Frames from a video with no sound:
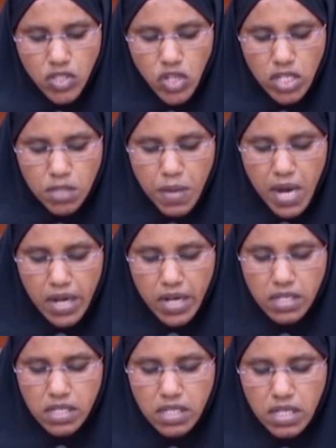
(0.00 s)

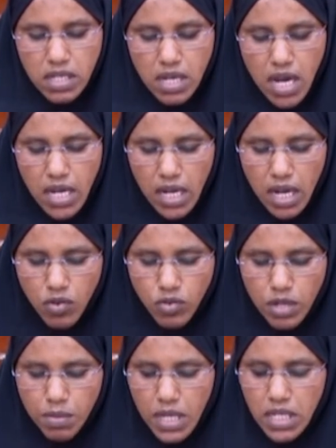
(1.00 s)
transparency, and
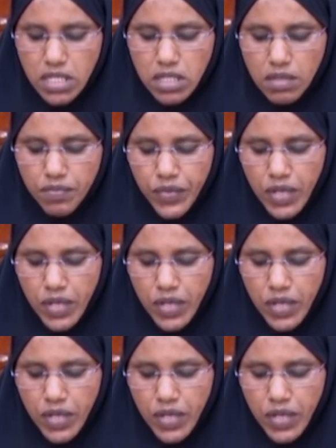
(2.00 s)
accountability.